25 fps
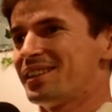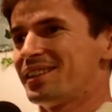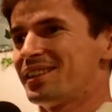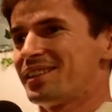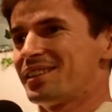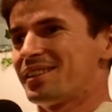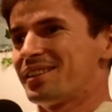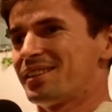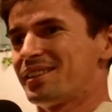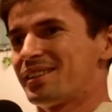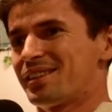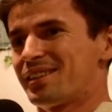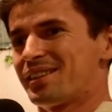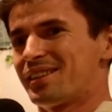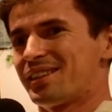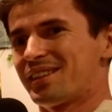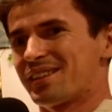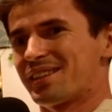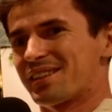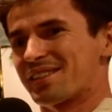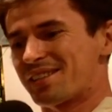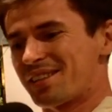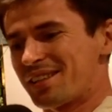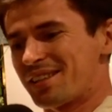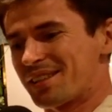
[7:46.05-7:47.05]

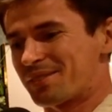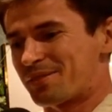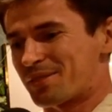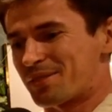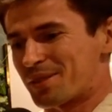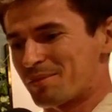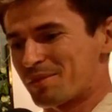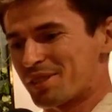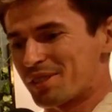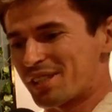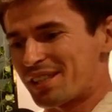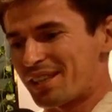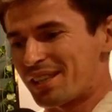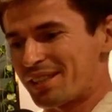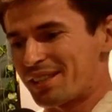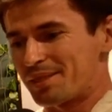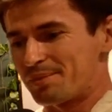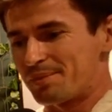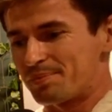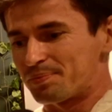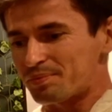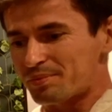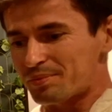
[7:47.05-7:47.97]
things from inside.